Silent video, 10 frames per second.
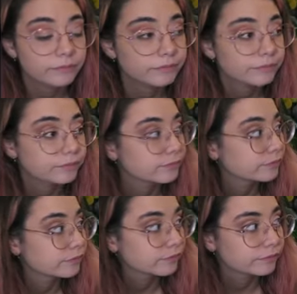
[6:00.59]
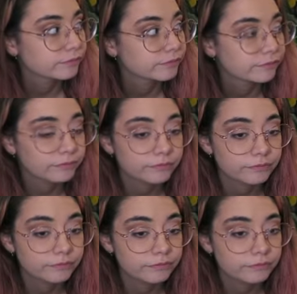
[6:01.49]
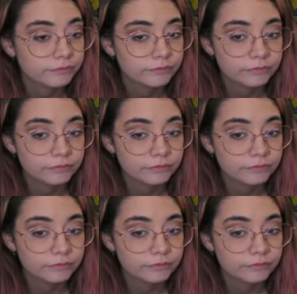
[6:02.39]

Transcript: No words are spoken by the person on screen.